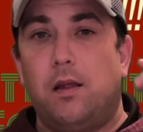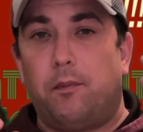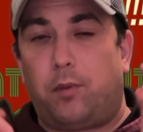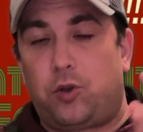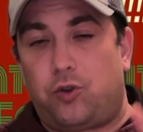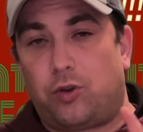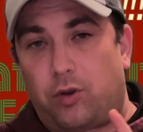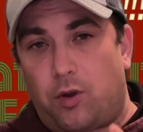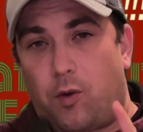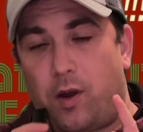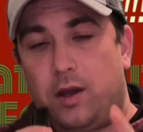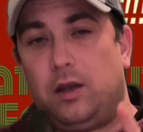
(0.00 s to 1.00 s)
but you're
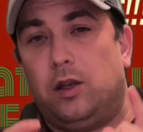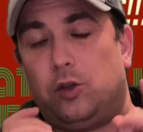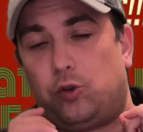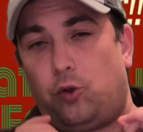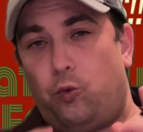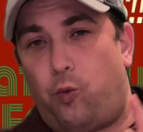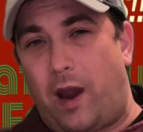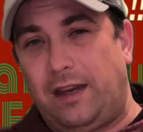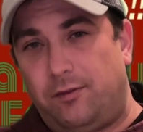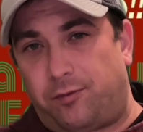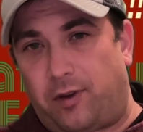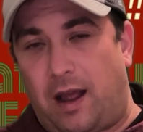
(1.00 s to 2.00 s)
going to wait
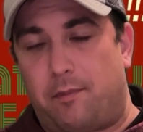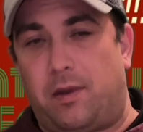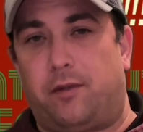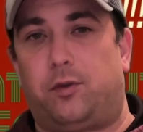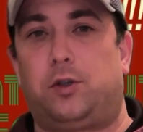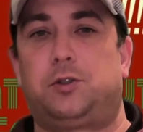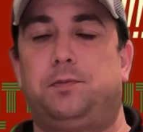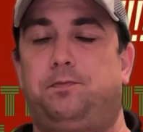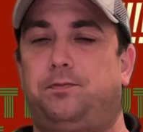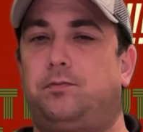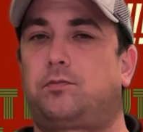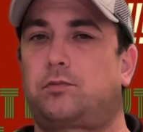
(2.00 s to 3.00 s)
for that beverage.
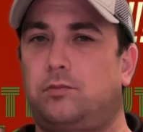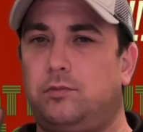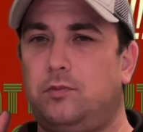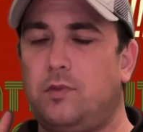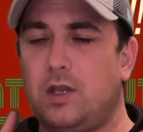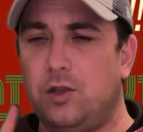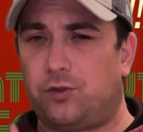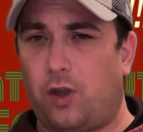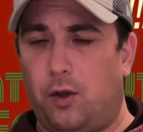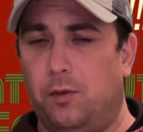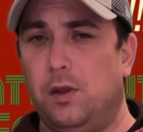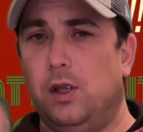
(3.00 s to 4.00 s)

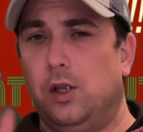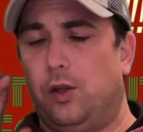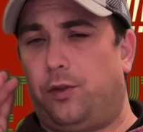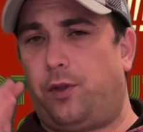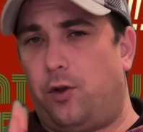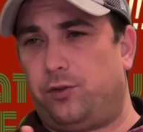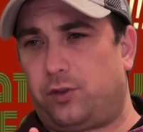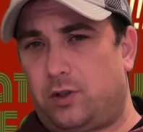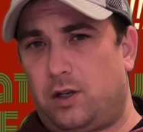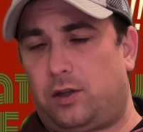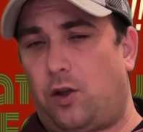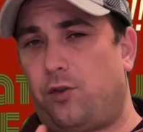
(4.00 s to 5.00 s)
So those
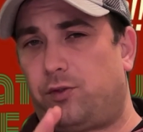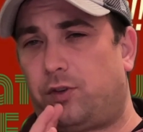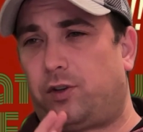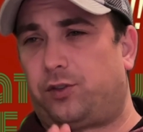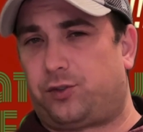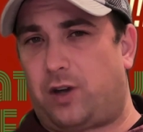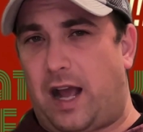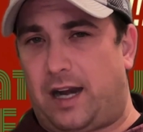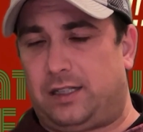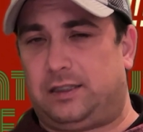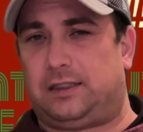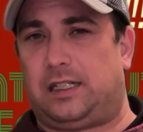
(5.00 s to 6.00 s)
are the
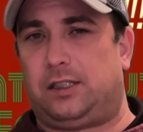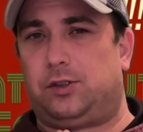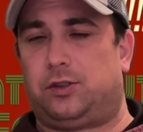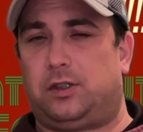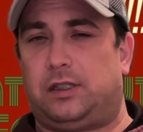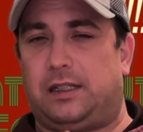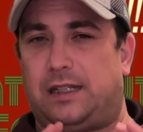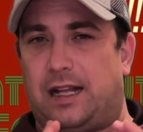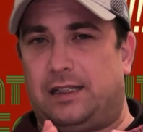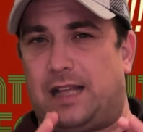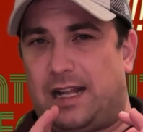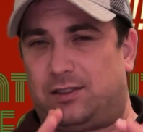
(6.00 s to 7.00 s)
strategies
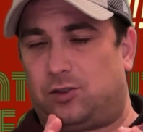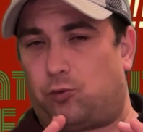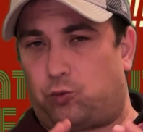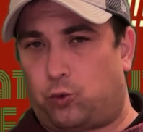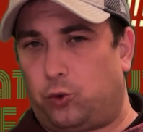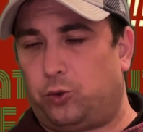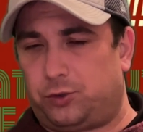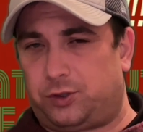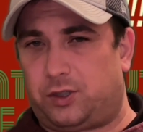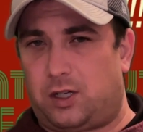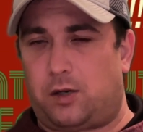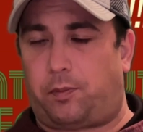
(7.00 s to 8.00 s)
that's the rules
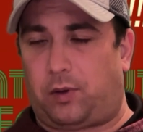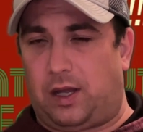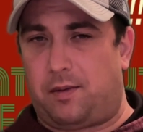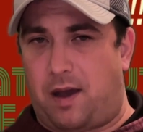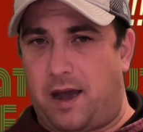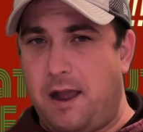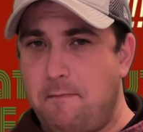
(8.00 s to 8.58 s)
you're going to play by.